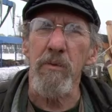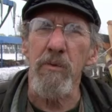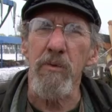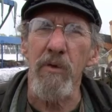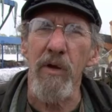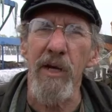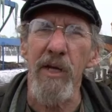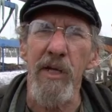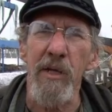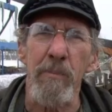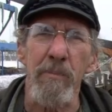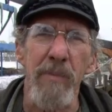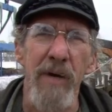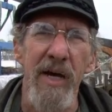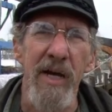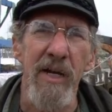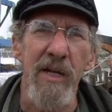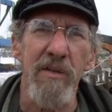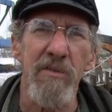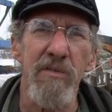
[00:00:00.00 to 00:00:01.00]
granite
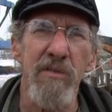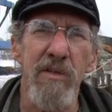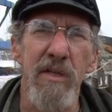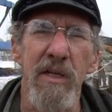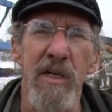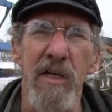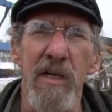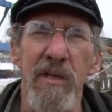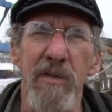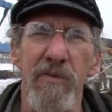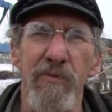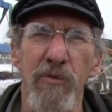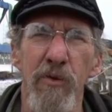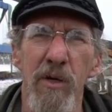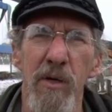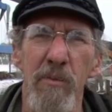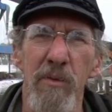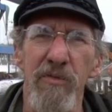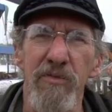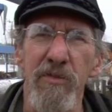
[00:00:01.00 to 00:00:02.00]
ballast in the
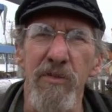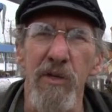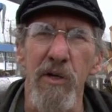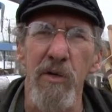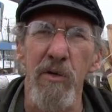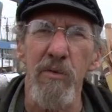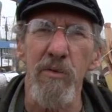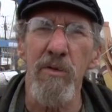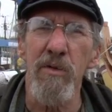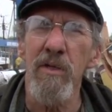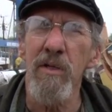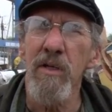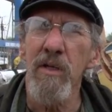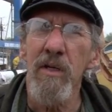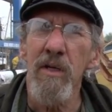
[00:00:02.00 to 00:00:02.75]
form of stone